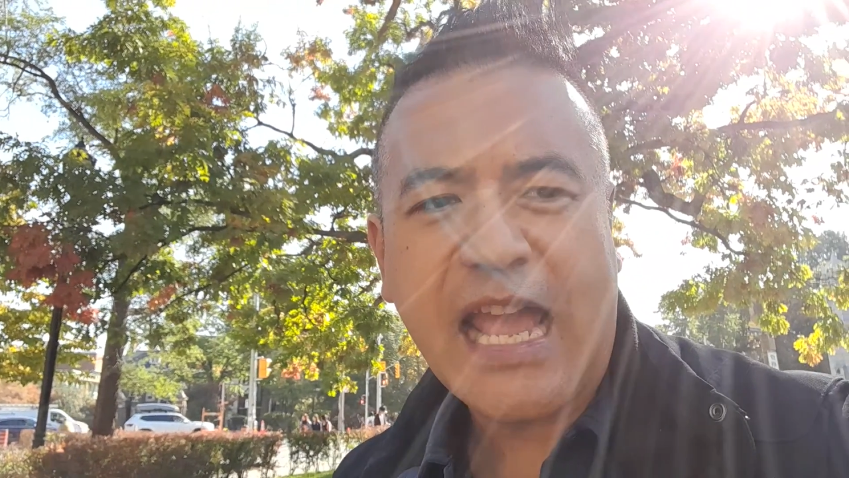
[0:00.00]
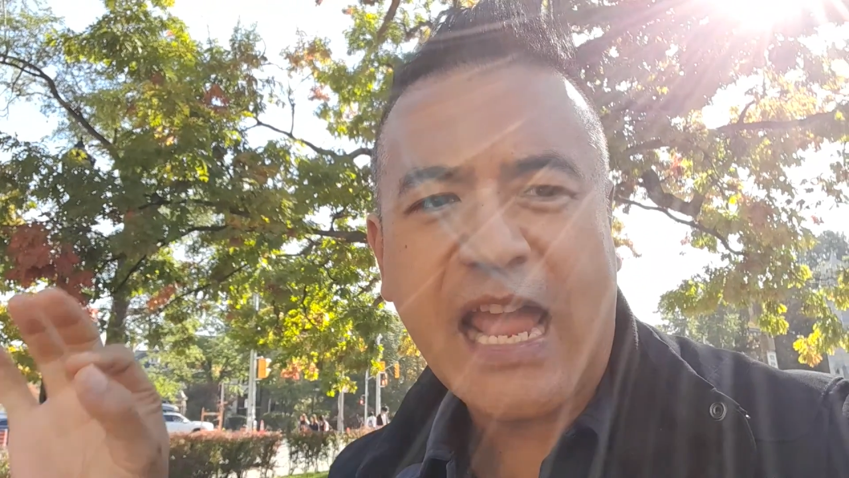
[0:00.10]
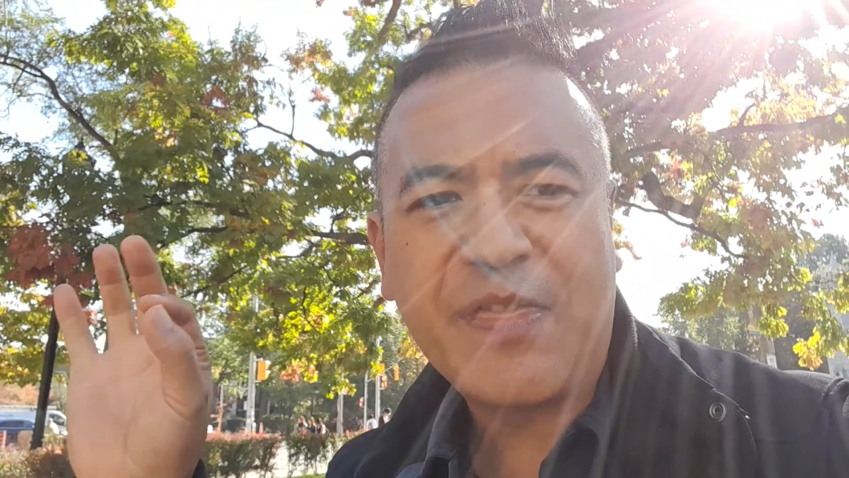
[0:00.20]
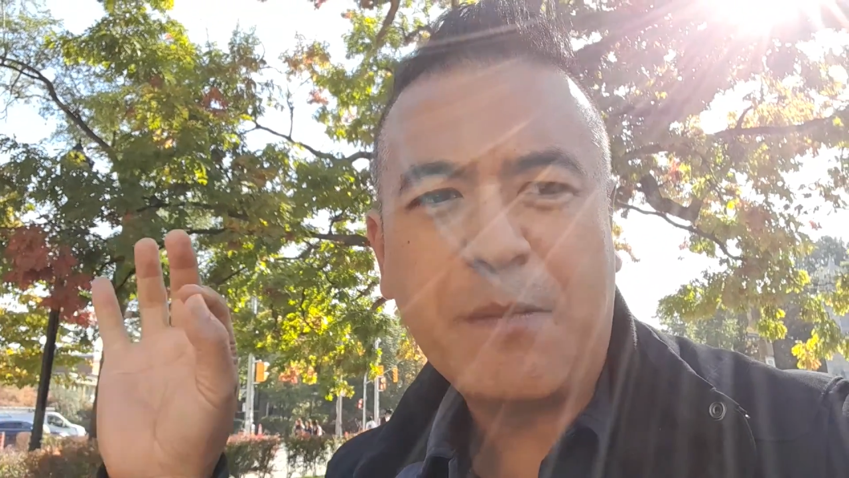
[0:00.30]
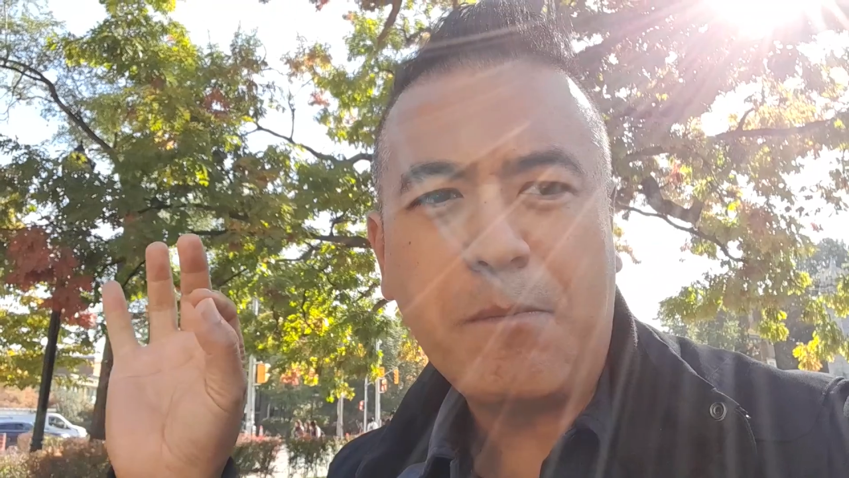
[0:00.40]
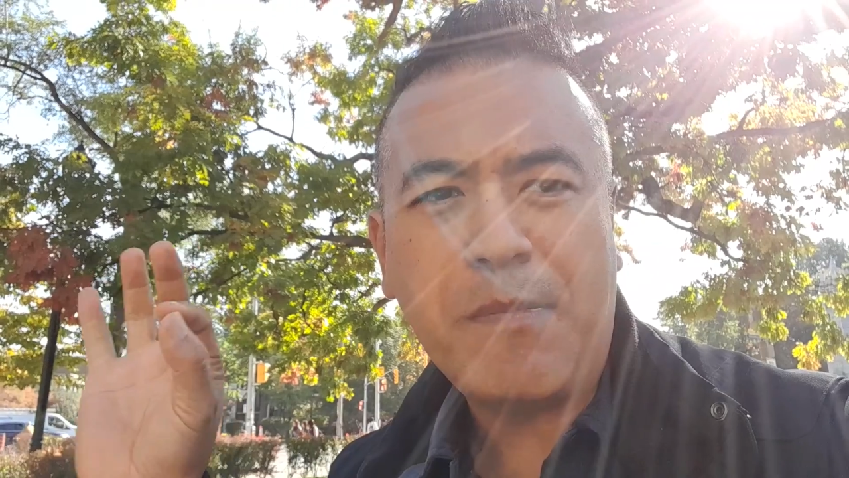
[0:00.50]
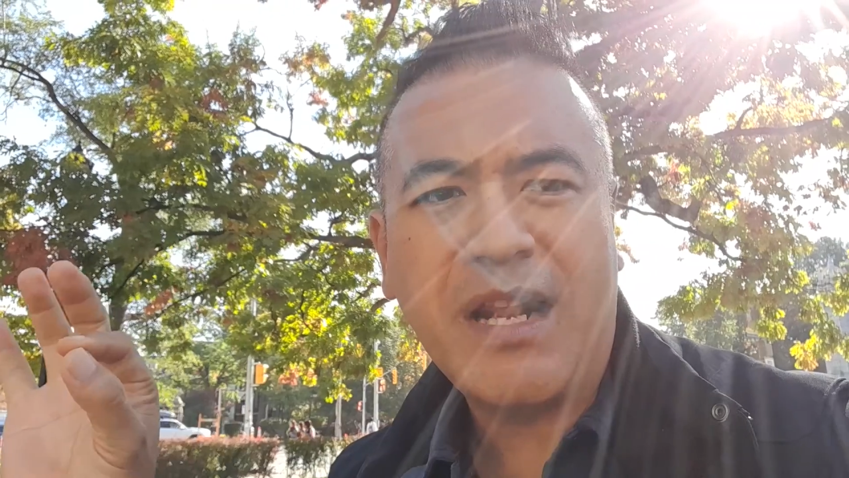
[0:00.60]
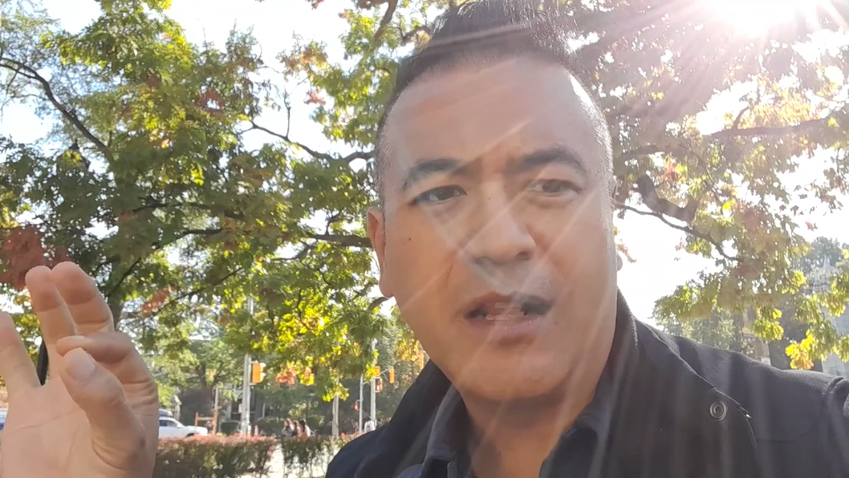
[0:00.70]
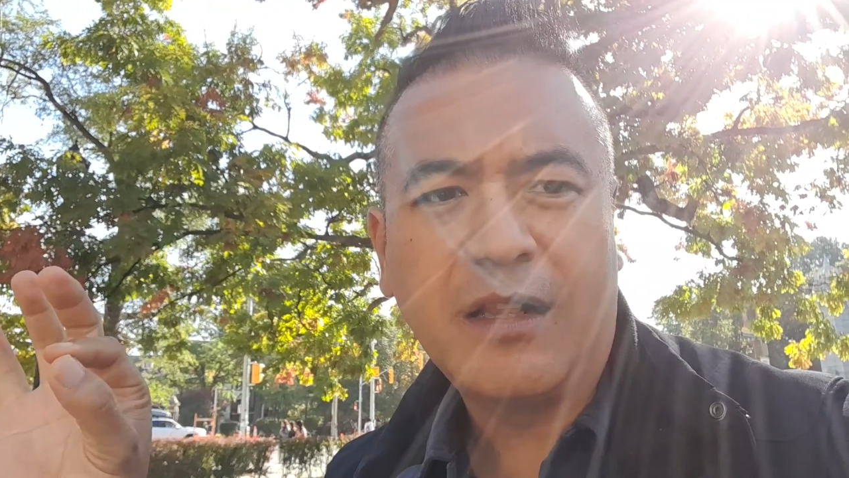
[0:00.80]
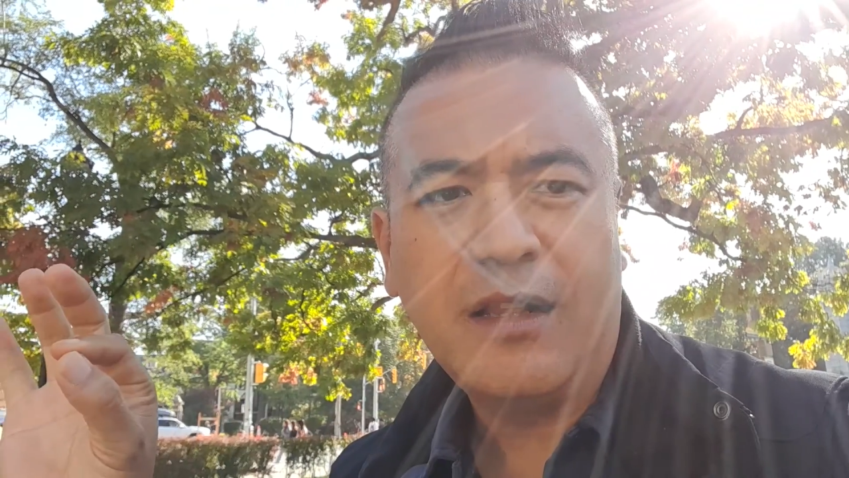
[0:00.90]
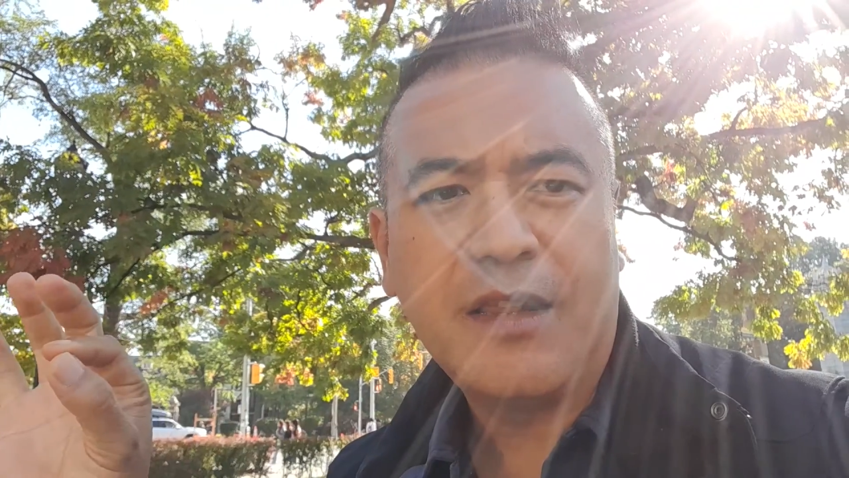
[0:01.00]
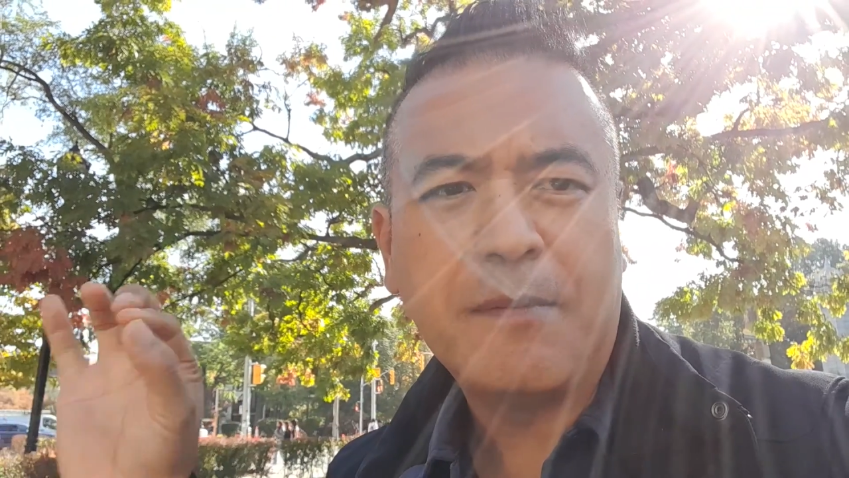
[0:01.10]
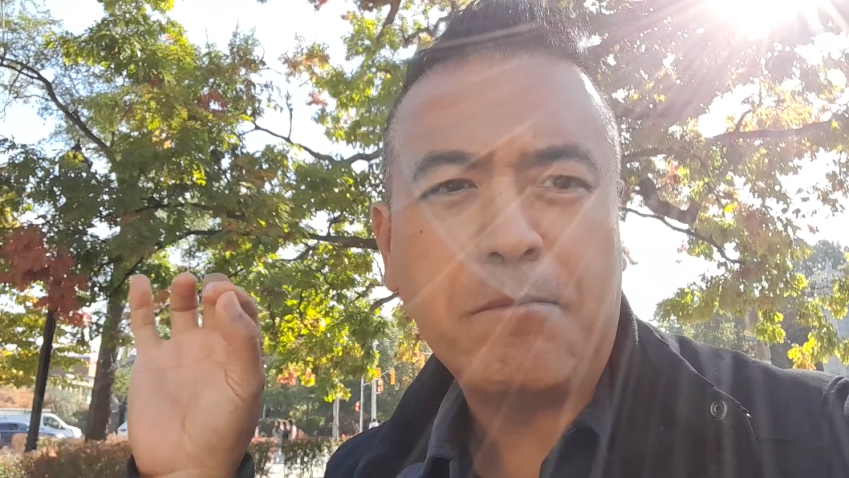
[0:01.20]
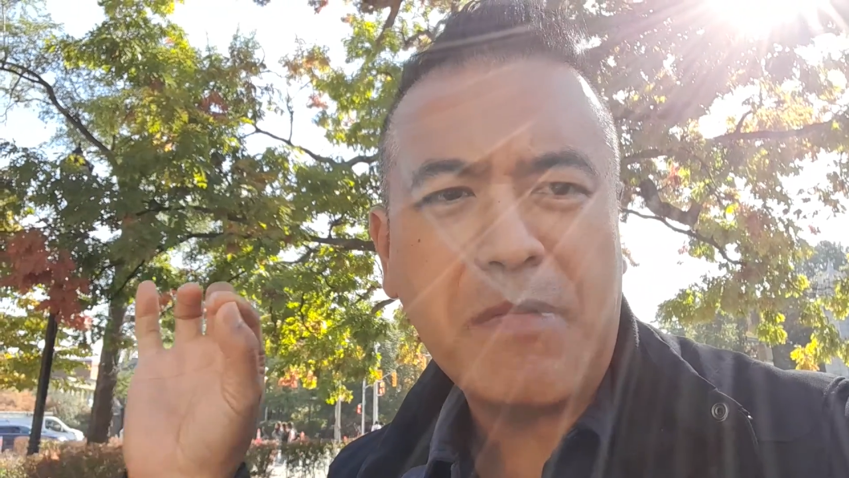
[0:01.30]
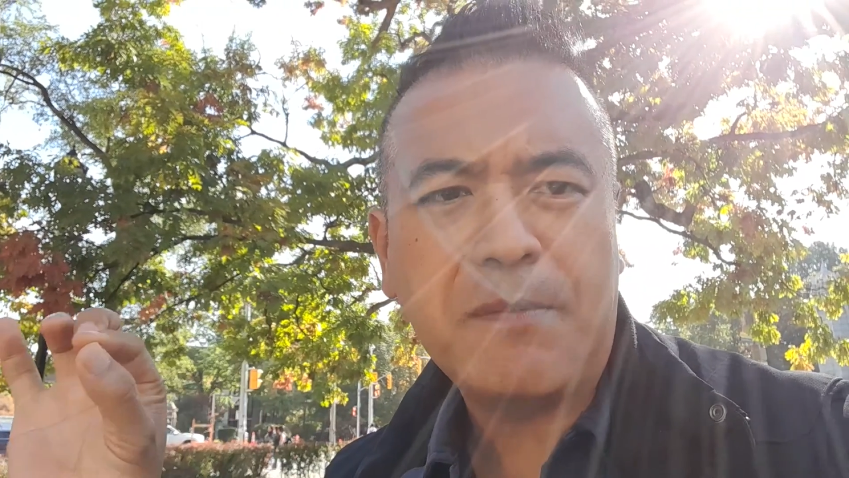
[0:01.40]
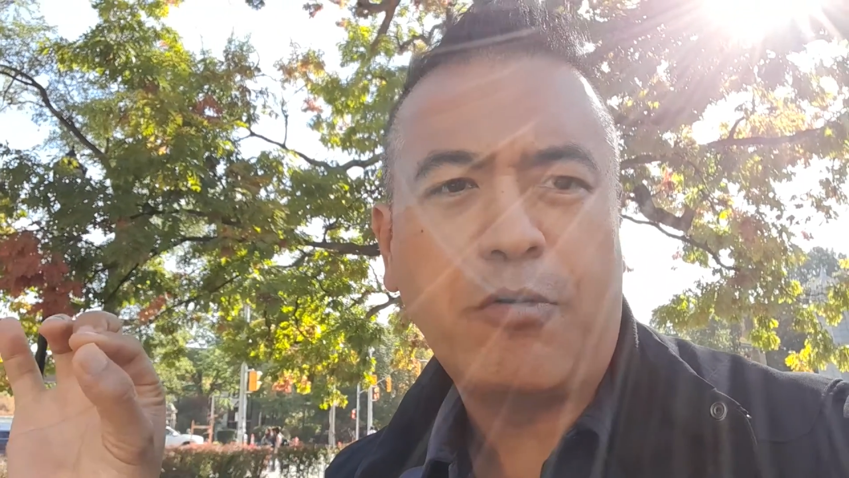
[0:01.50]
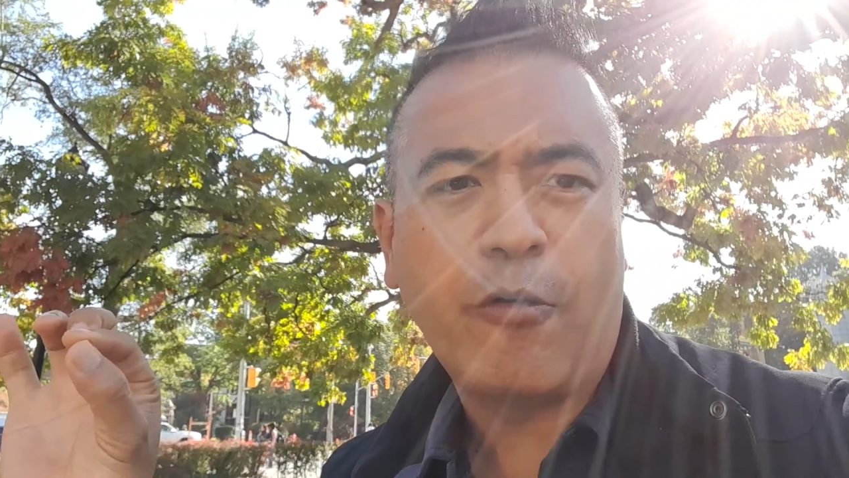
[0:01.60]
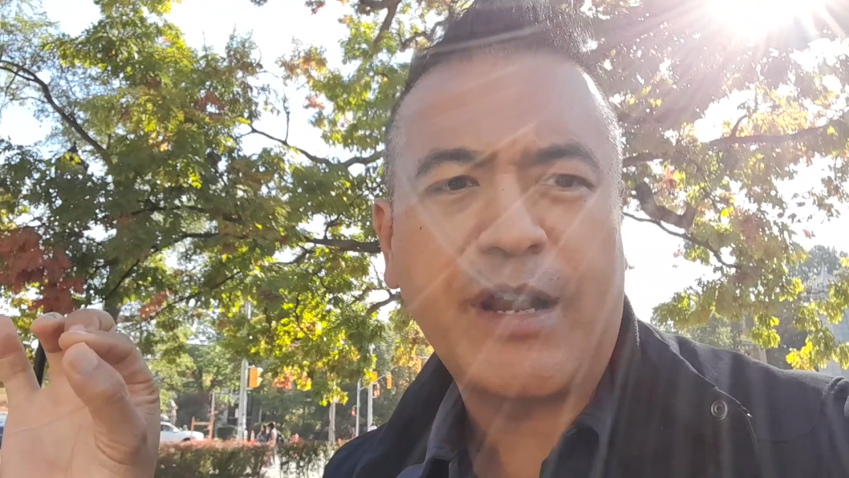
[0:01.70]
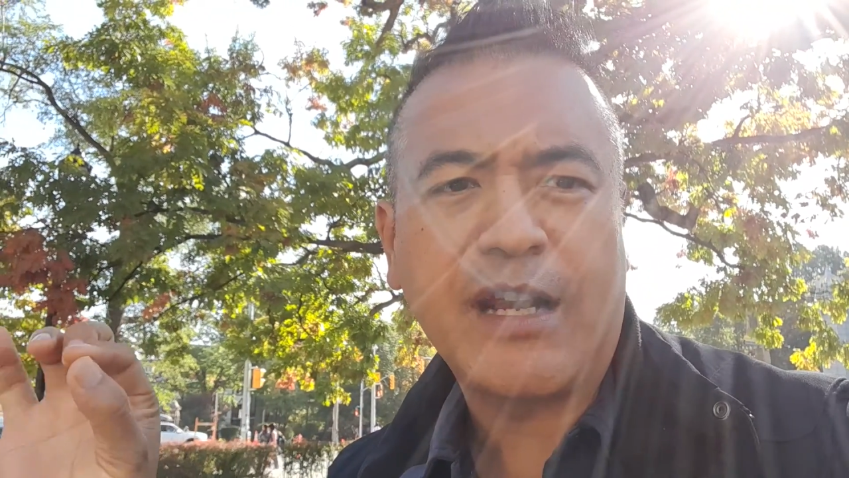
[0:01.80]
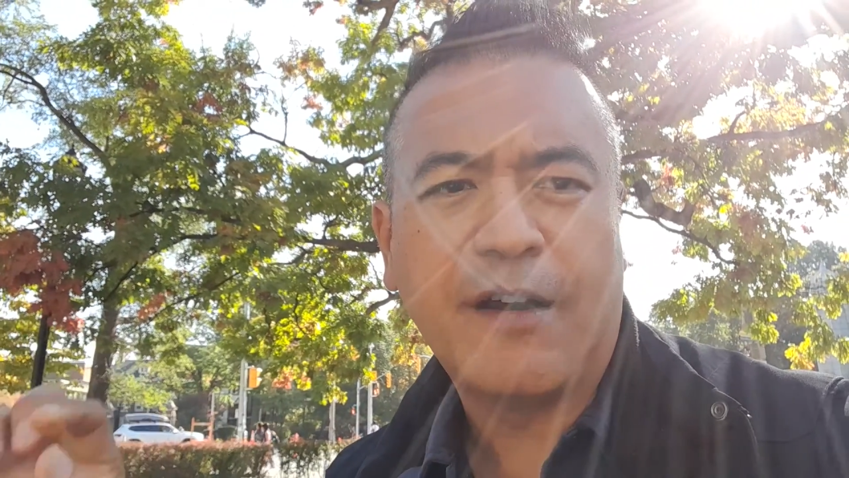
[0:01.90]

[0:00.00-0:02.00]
and the midpoint